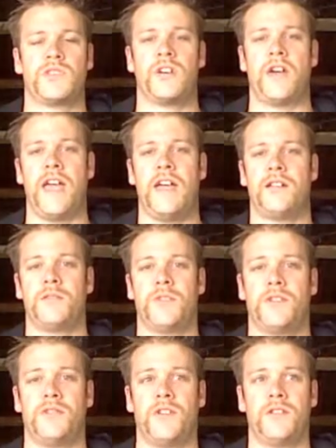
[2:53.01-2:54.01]
So I had a
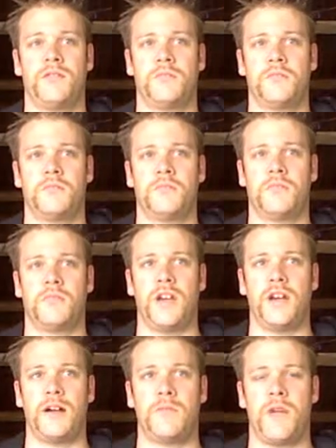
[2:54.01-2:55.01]
bit of a
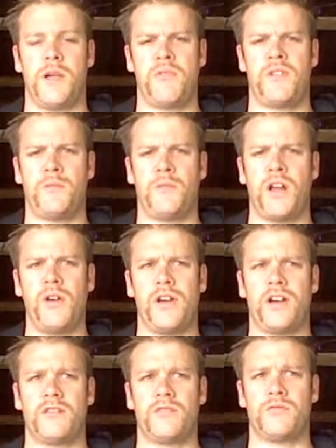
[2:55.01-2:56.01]

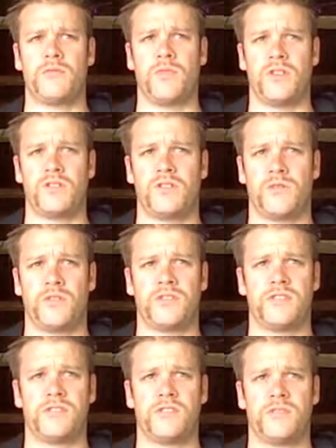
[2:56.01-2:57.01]
blowout, which
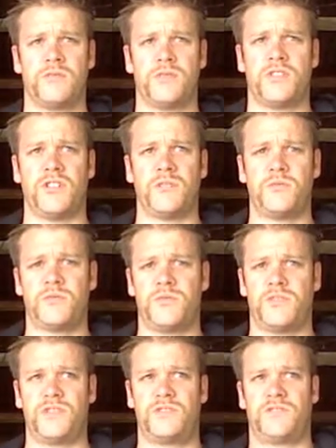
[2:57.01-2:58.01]
was, so
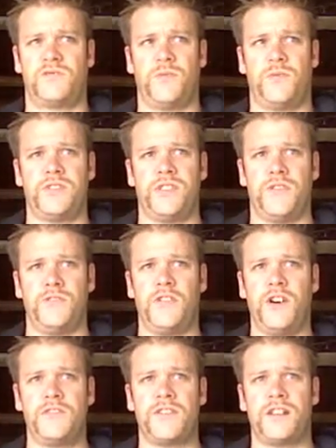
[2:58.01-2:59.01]
what's that,
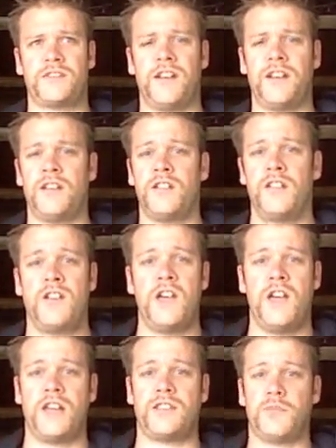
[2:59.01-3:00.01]
5 days later?
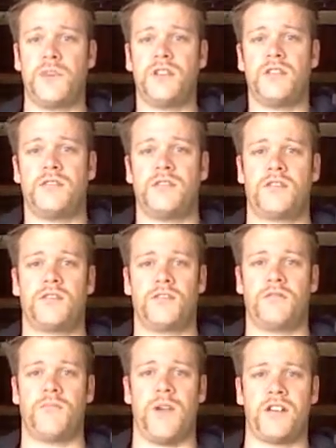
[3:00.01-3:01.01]
It's been
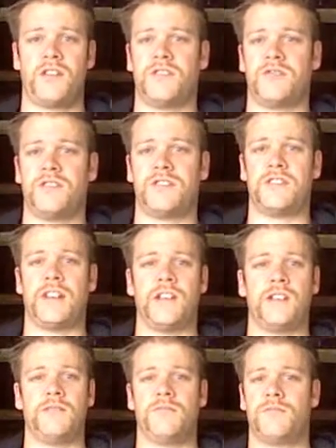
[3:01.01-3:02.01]
a good
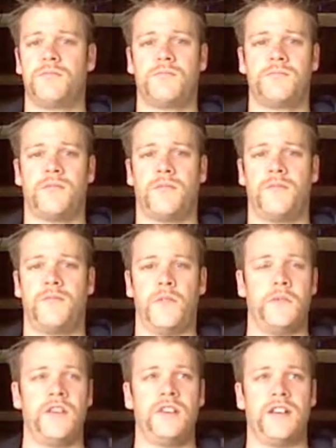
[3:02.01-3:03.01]
steady
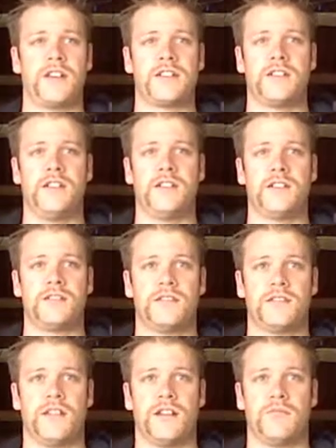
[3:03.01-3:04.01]
ferment actually.
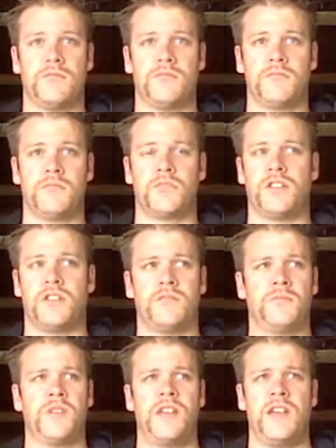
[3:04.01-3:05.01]
It's
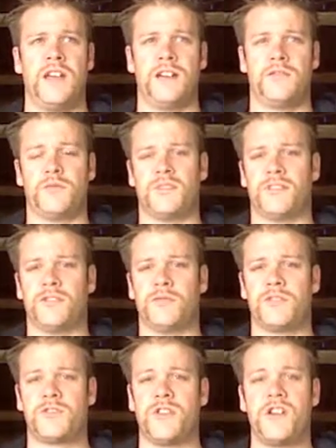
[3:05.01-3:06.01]
so it was a little
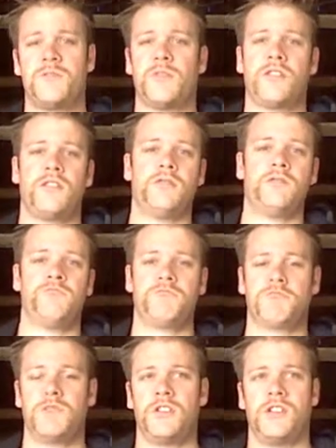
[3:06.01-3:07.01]
bit strange, but cool.
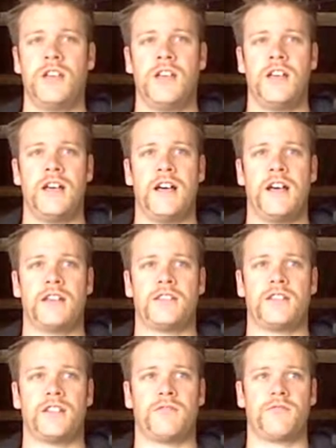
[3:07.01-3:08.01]

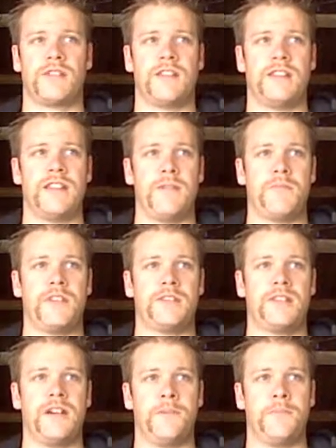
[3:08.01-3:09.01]
So cleaned that
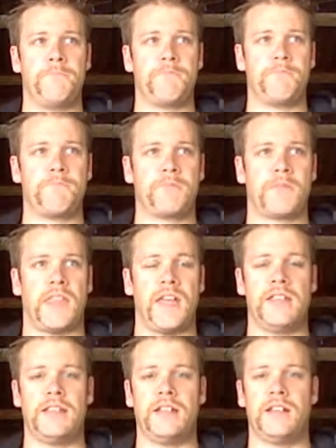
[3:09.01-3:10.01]
mess up,
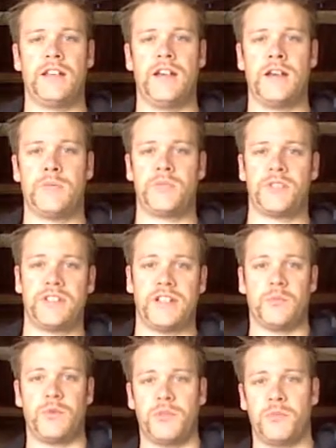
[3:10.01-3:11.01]
and then
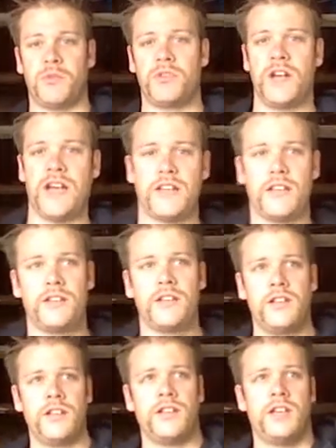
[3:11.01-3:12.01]
proceeded with a brew day.
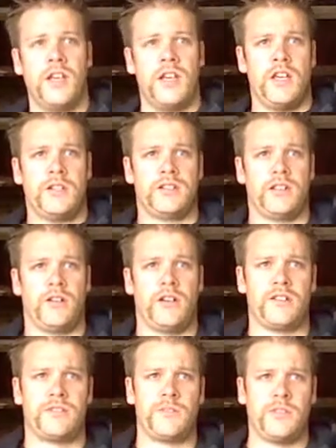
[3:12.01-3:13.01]
So
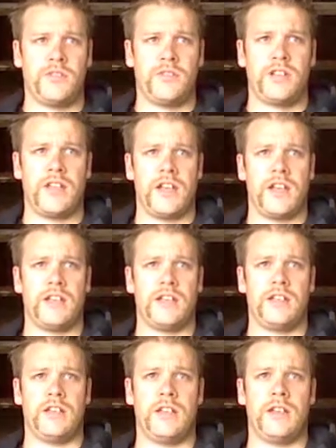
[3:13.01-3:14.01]
I was brewing
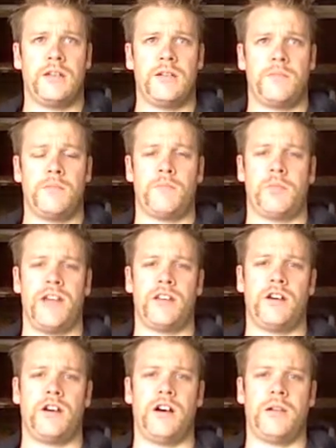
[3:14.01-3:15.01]
a black
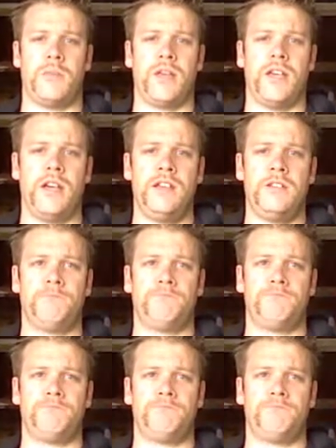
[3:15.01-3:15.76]
IPA.